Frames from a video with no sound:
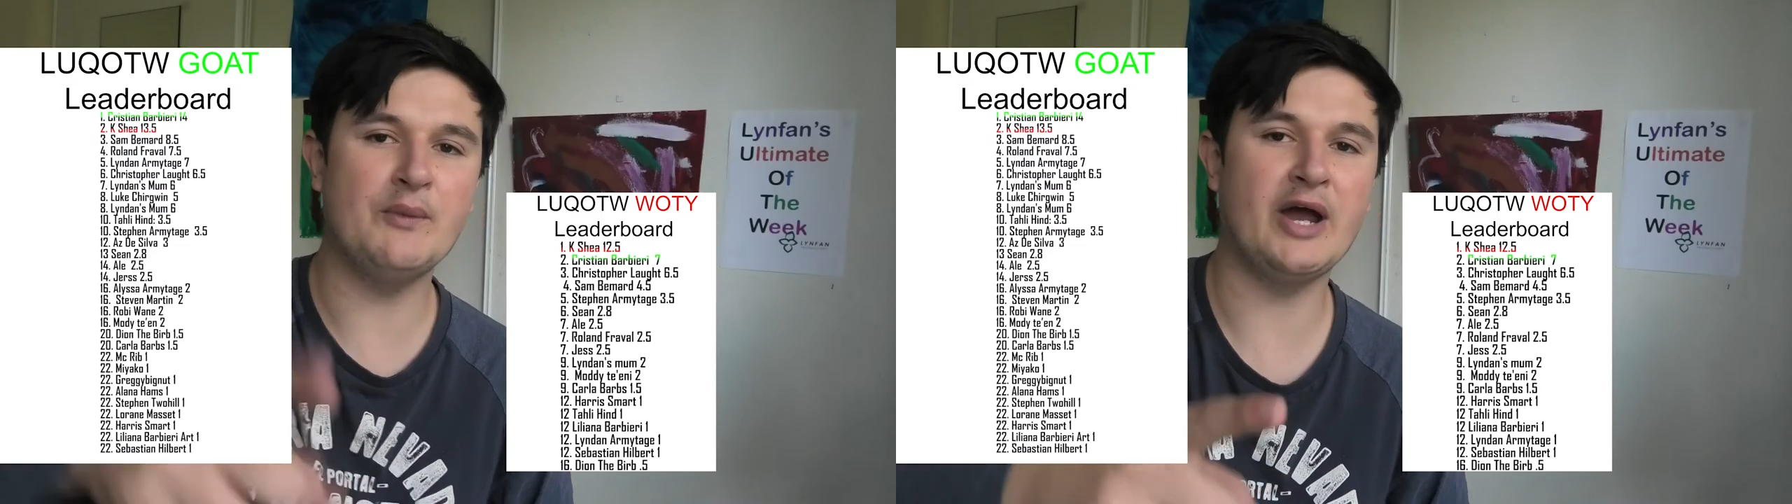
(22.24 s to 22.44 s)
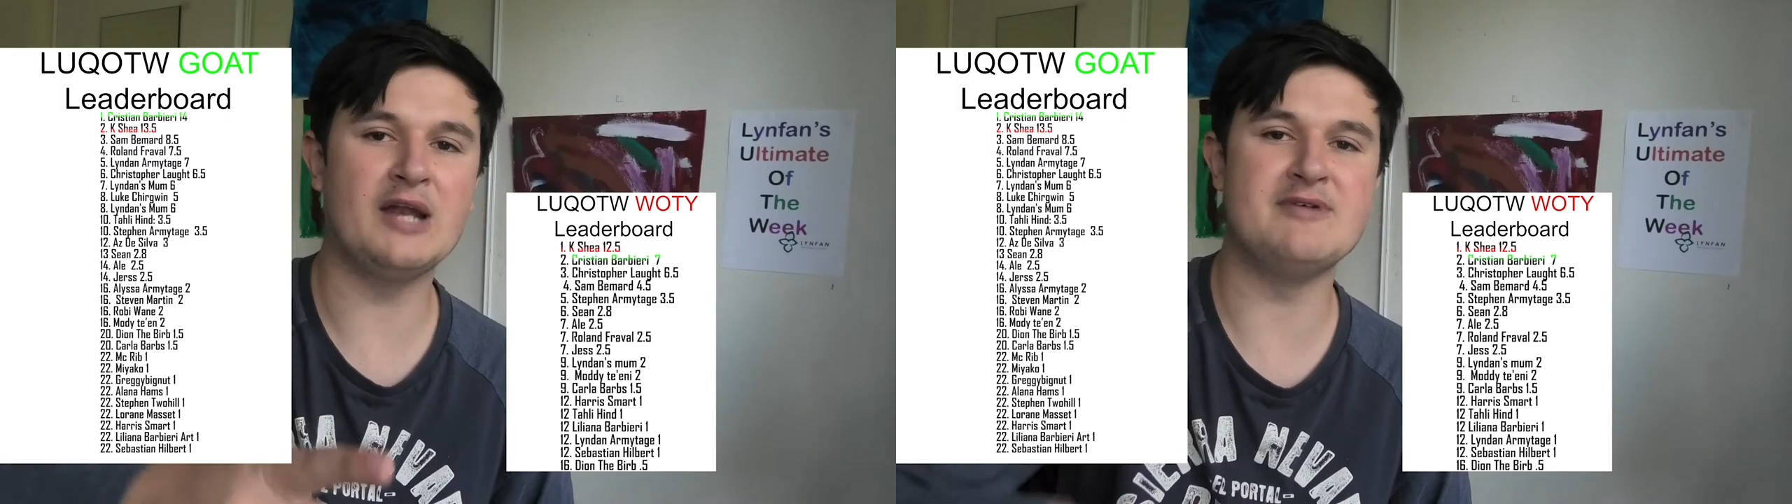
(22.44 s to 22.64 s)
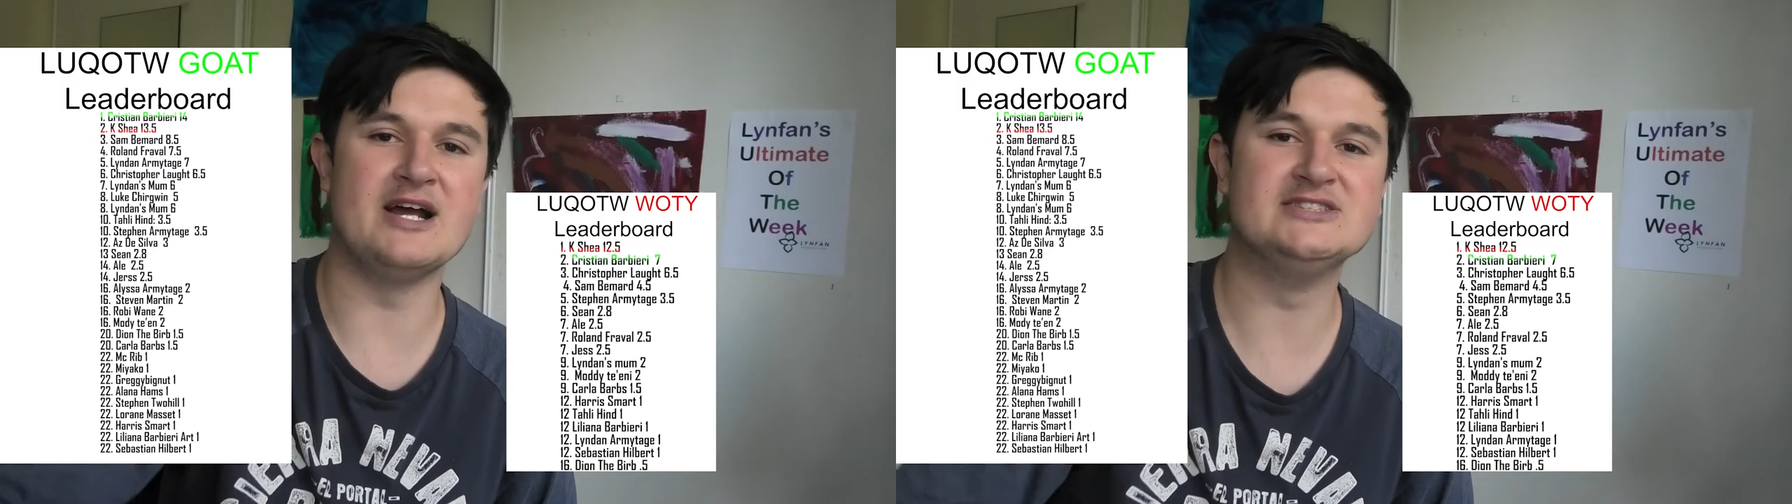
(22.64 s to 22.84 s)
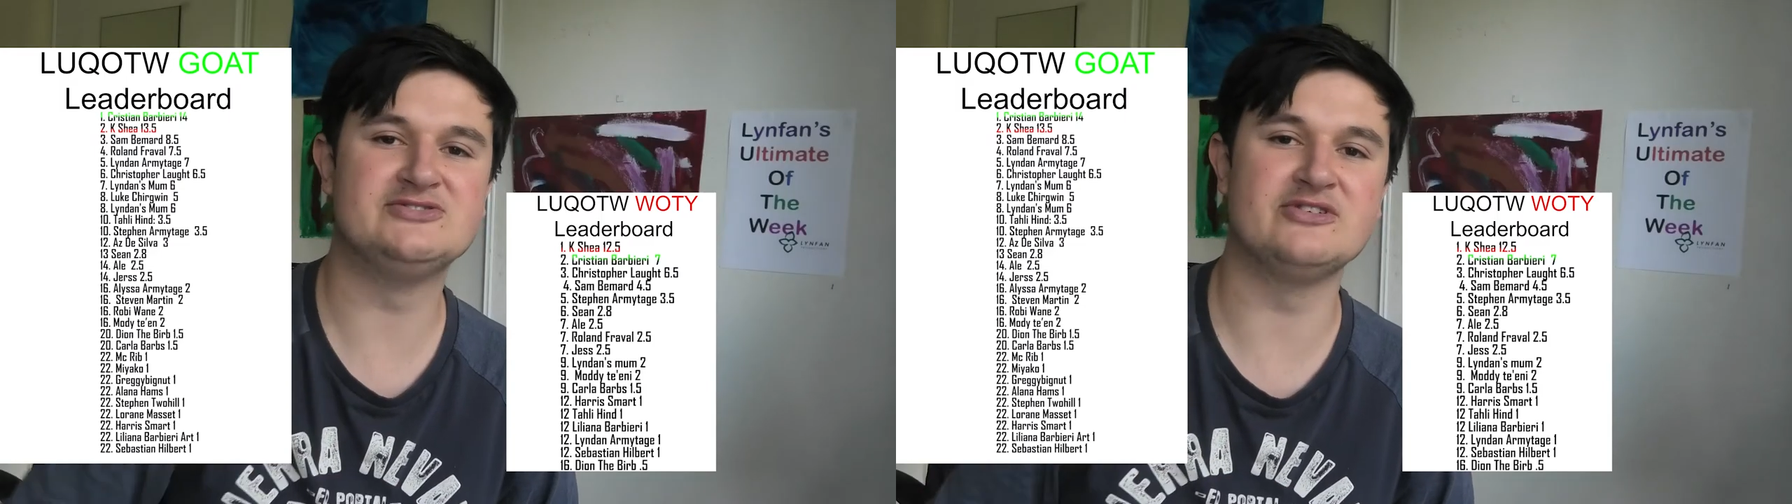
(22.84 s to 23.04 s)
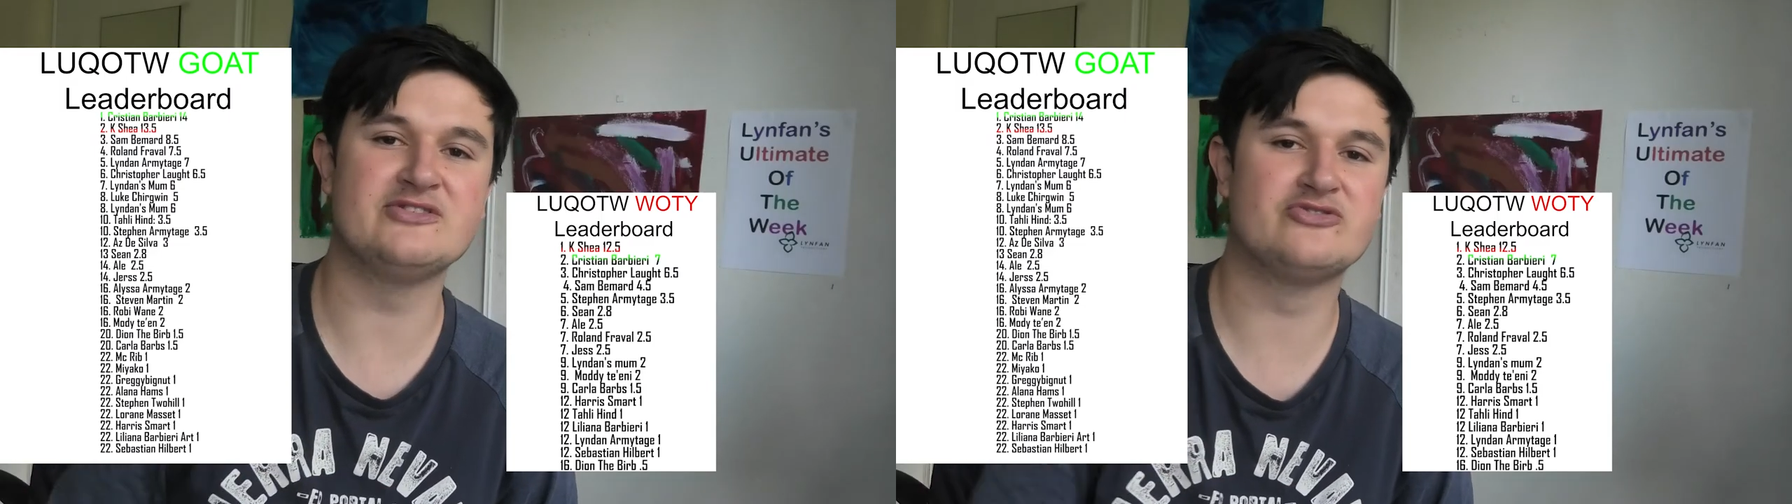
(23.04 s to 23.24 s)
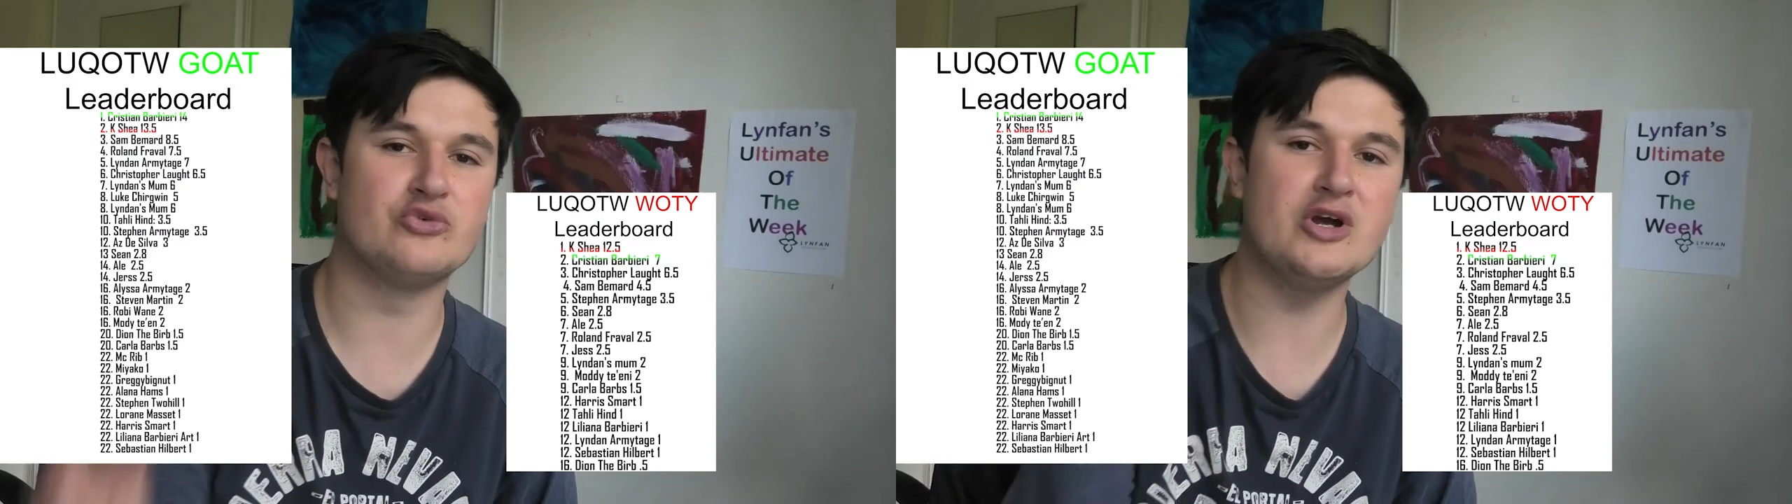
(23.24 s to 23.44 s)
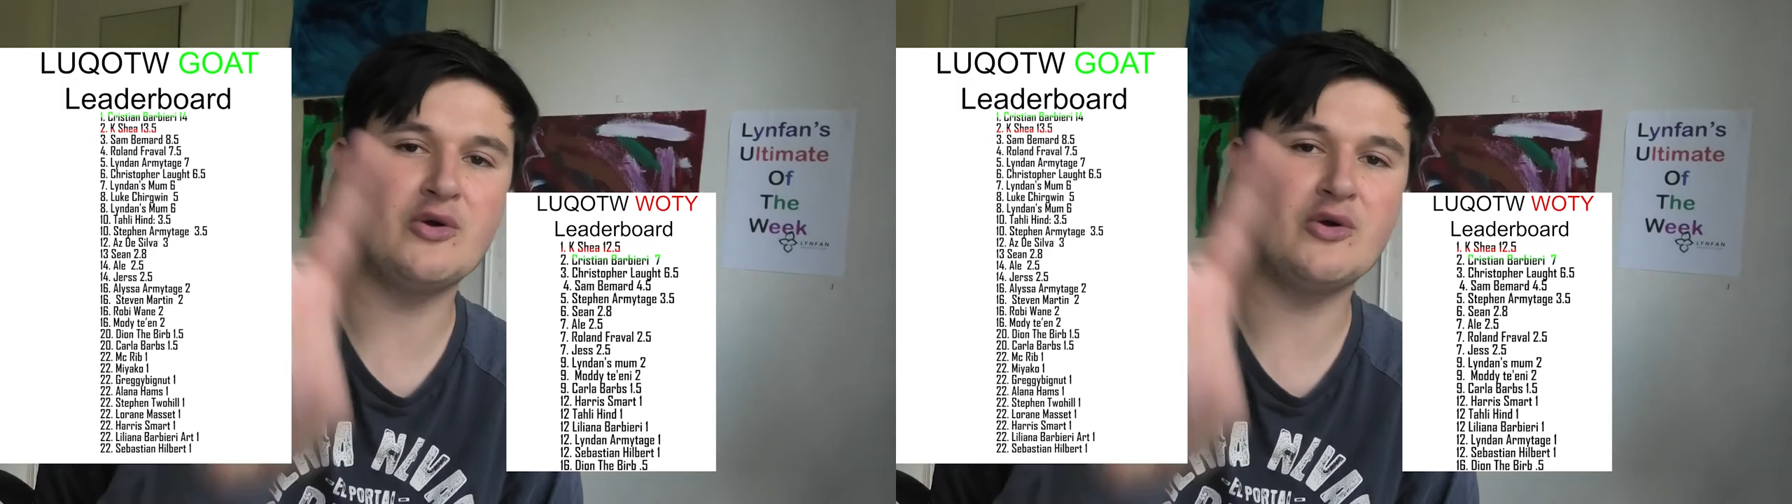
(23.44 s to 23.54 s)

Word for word: we're going to be answering three